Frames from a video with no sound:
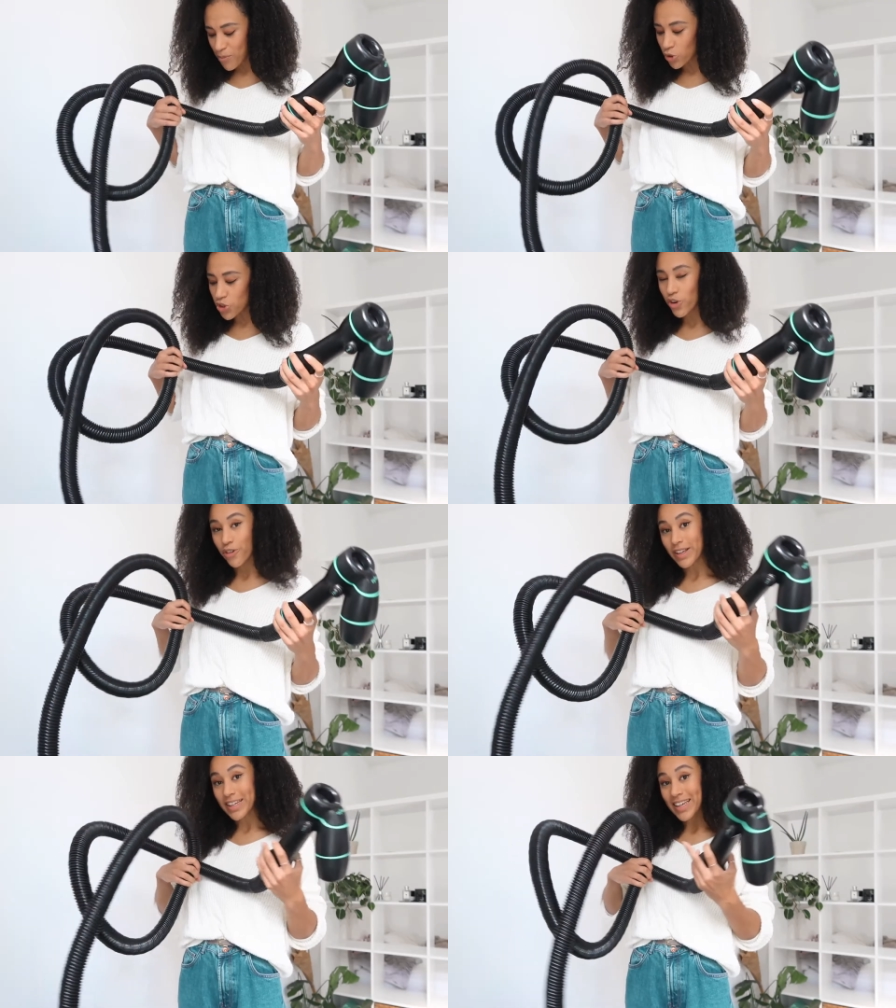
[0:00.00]
not sure
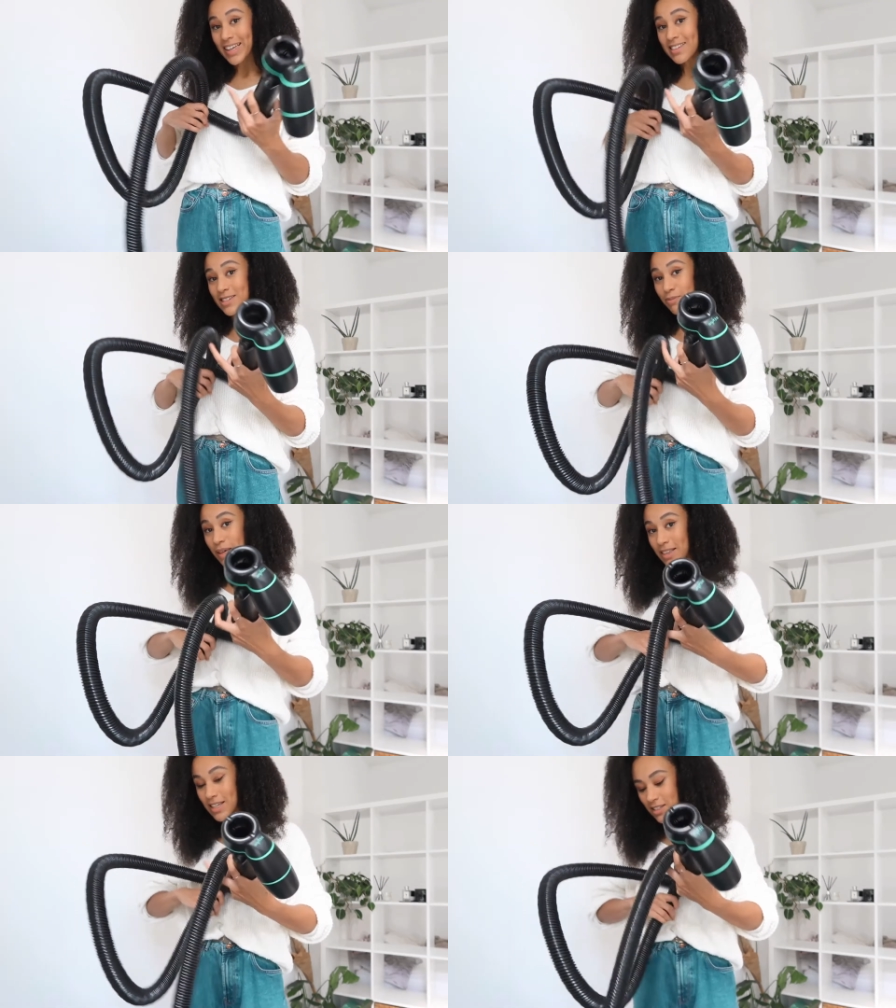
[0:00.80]
if it needs to
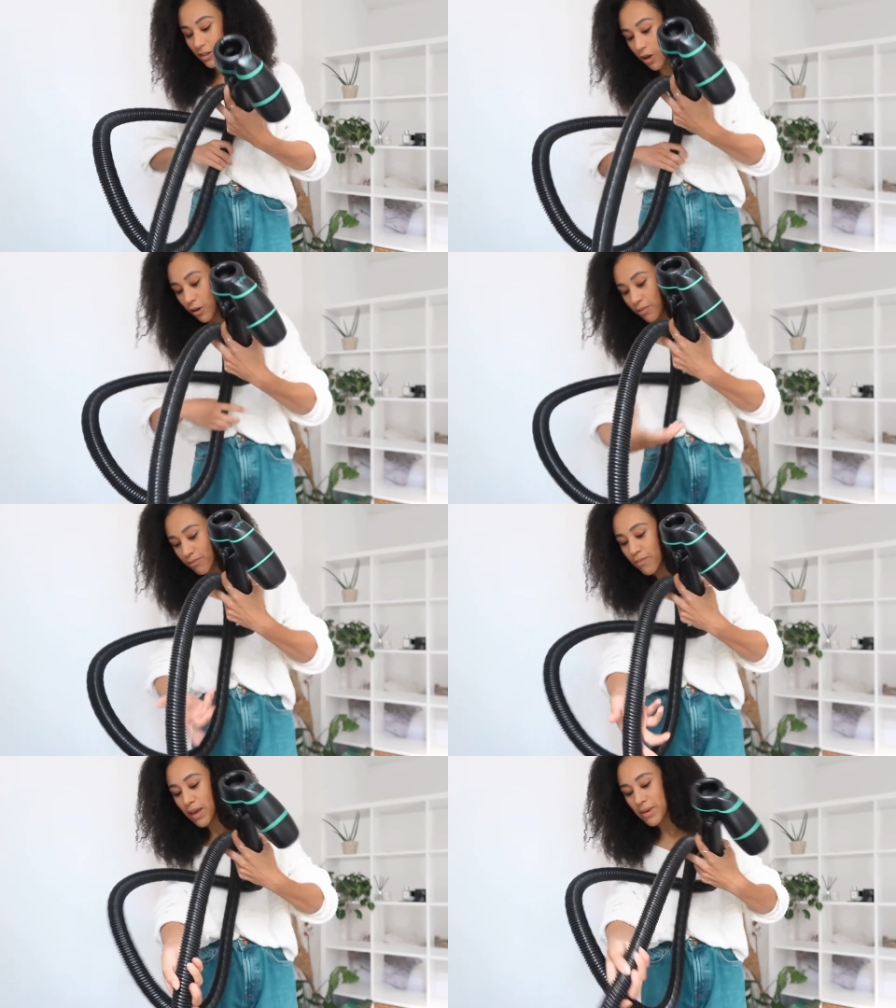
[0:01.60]
be this long,
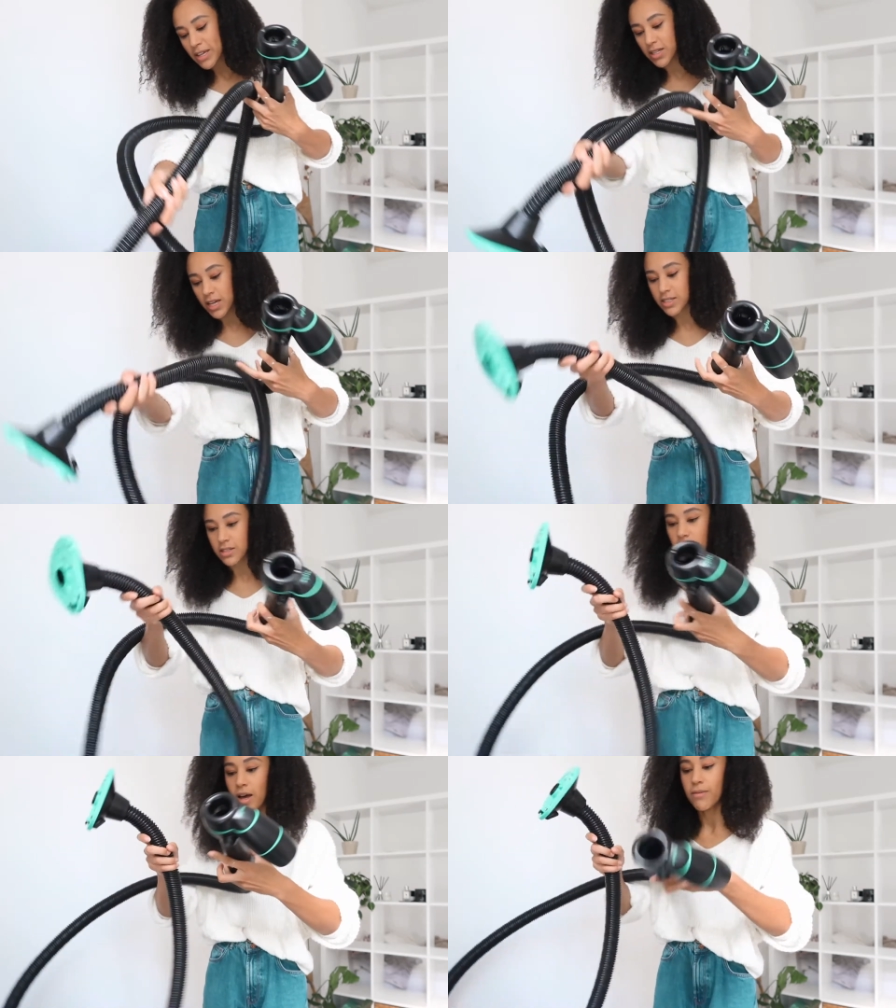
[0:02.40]
but maybe it does.
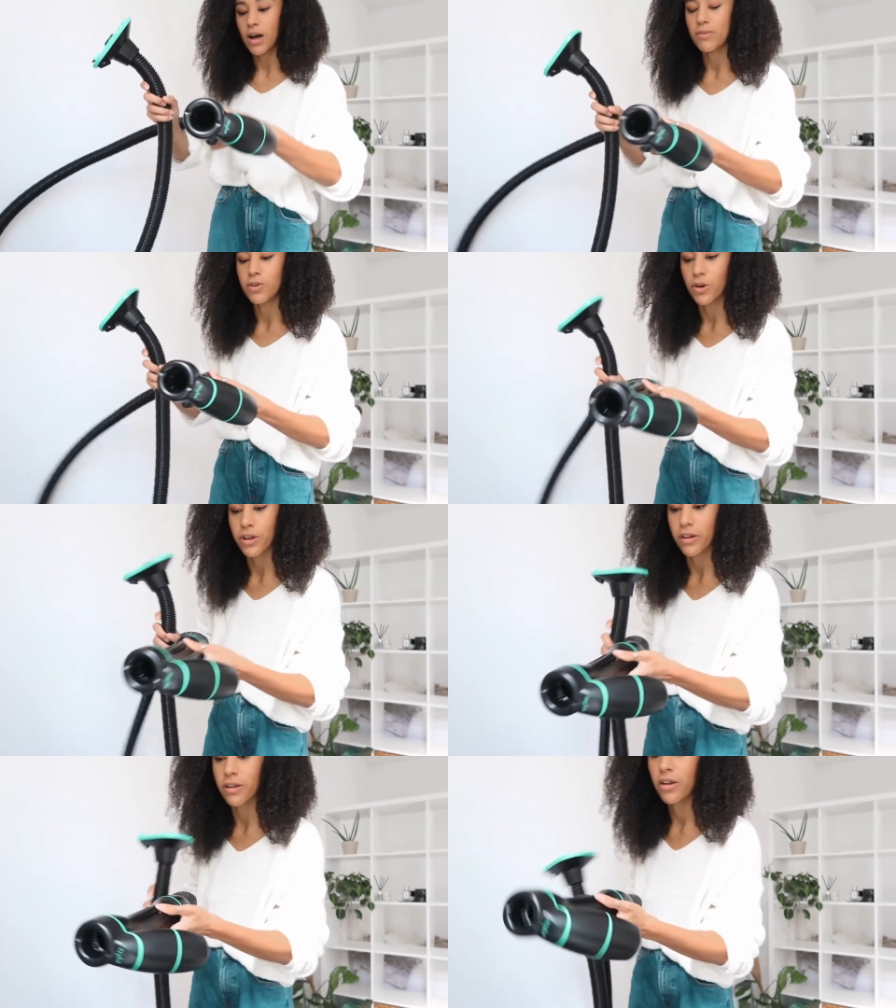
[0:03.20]
I'm, I'm not
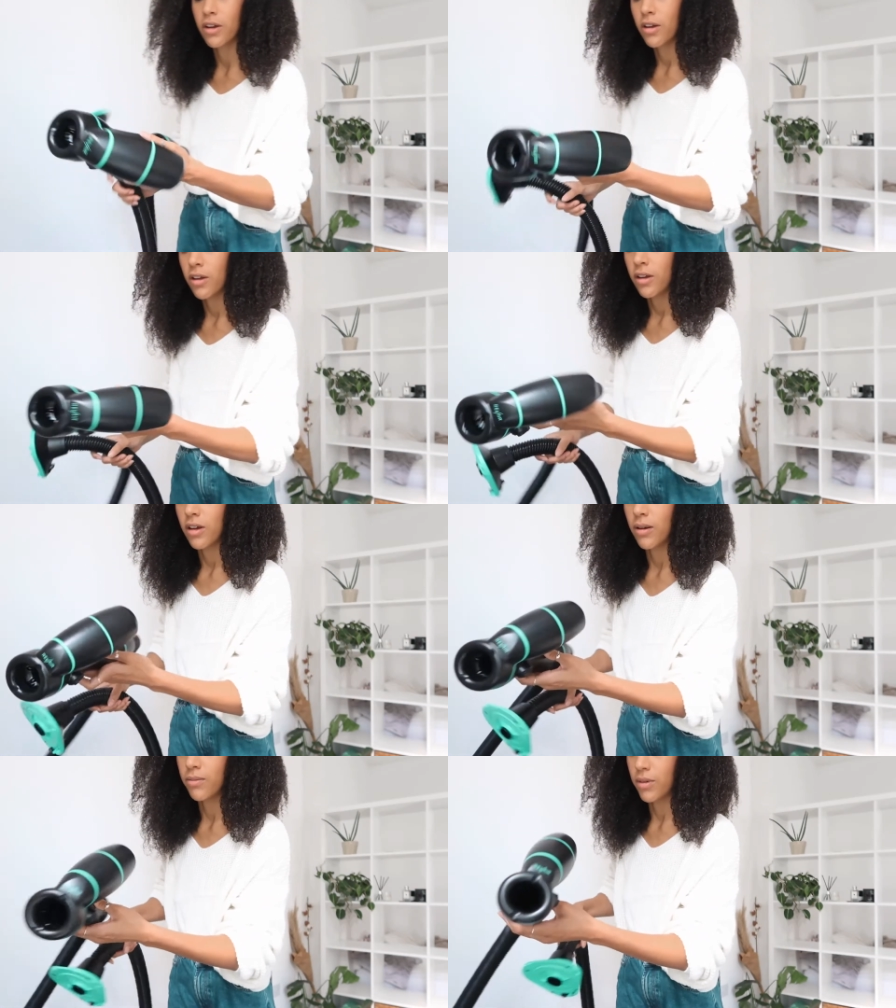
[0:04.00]
a
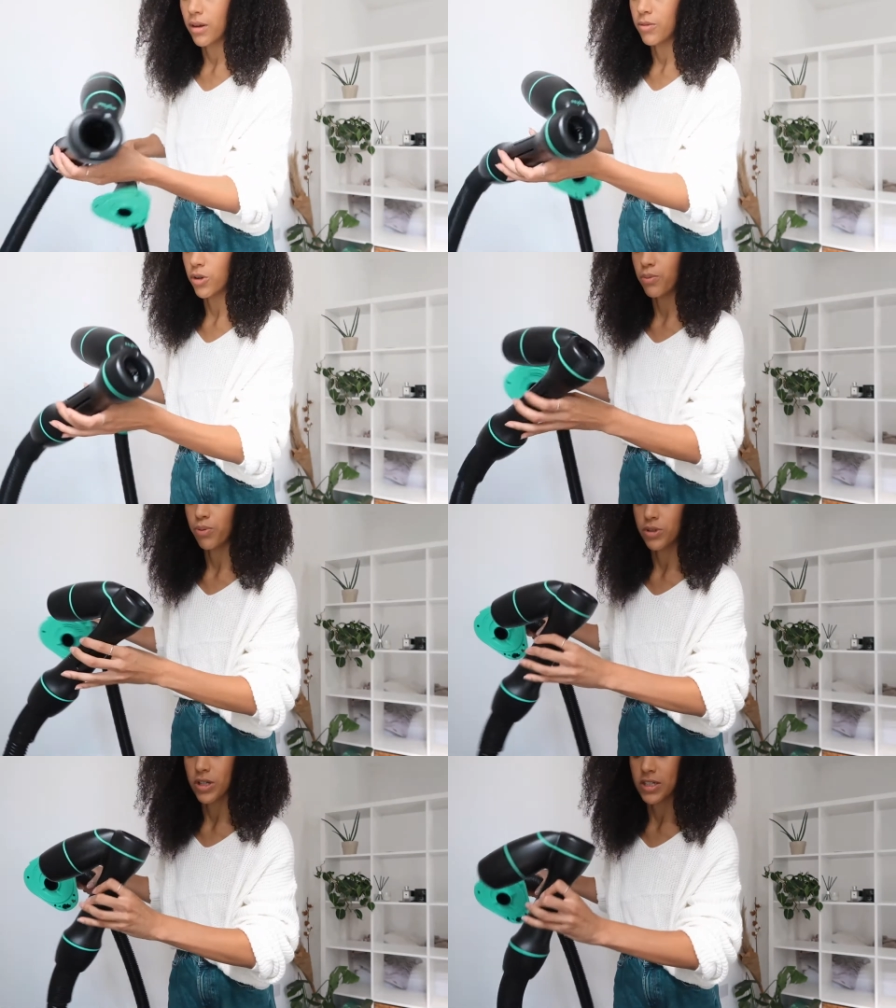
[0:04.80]
I'm, I'm not a
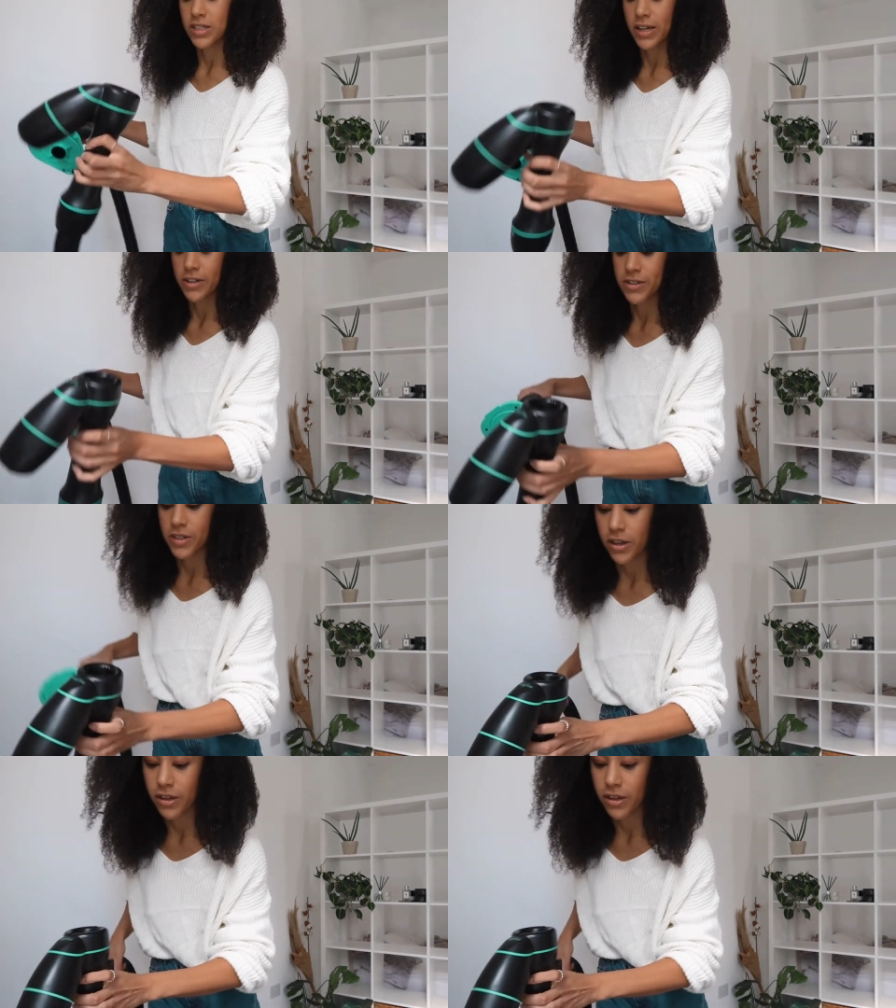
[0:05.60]
product designer, so.